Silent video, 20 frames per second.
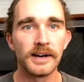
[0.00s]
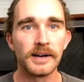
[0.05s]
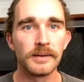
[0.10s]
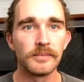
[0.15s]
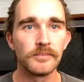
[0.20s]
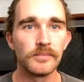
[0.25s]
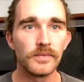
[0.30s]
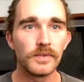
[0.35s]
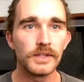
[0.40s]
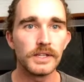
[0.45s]

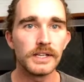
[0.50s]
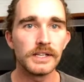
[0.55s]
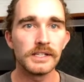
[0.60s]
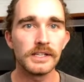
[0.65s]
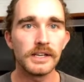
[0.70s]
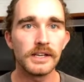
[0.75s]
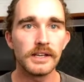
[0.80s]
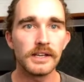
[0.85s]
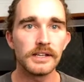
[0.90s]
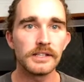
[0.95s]
Yeah,
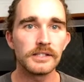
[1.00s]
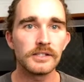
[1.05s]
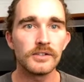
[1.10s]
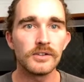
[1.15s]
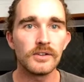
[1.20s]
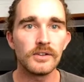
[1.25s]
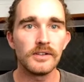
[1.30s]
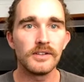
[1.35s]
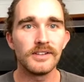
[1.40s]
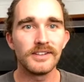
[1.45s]
love
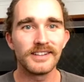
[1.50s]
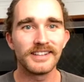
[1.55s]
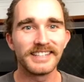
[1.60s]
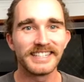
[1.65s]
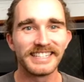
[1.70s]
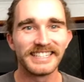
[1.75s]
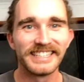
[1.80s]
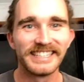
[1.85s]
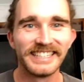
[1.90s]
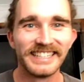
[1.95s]
that
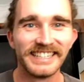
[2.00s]
feature.